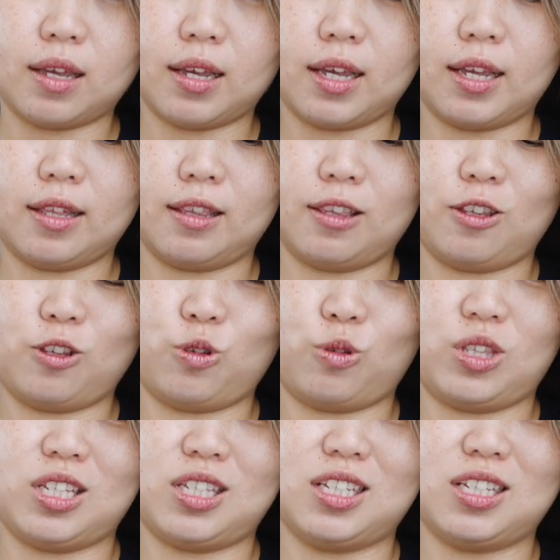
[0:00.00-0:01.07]
And so
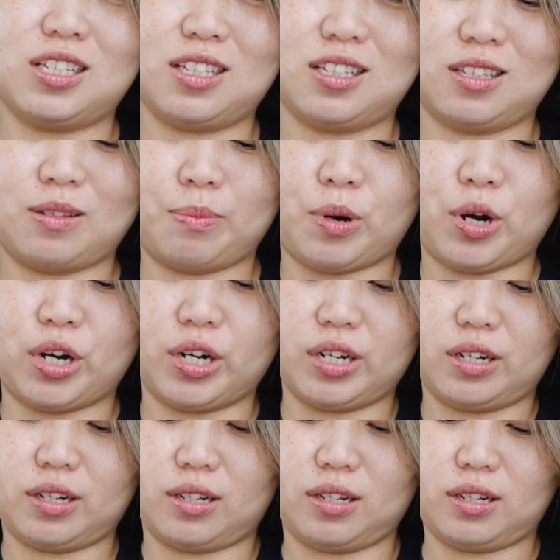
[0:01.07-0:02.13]
this is the part
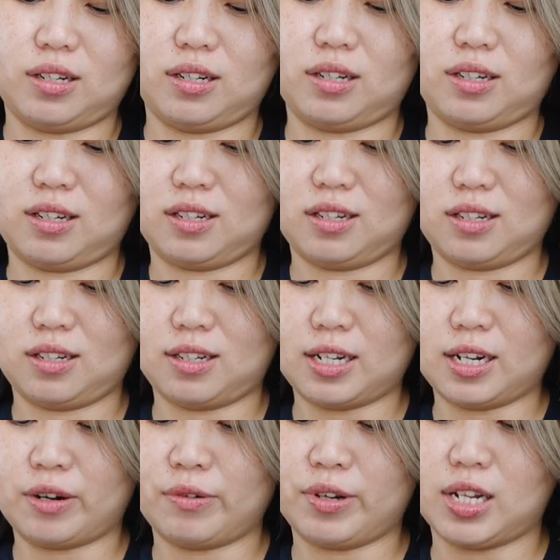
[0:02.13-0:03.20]

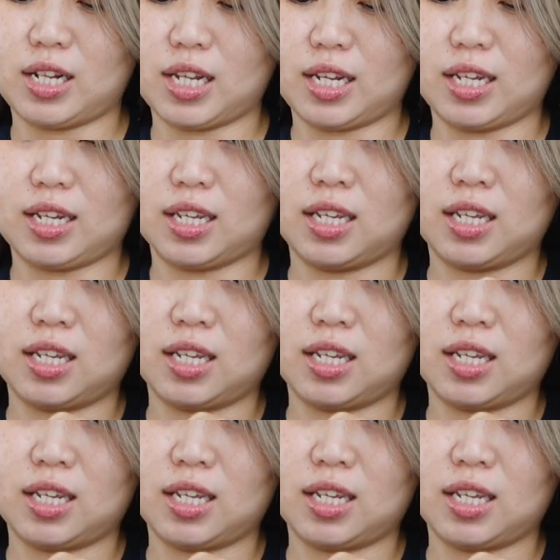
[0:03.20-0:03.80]
that I really like.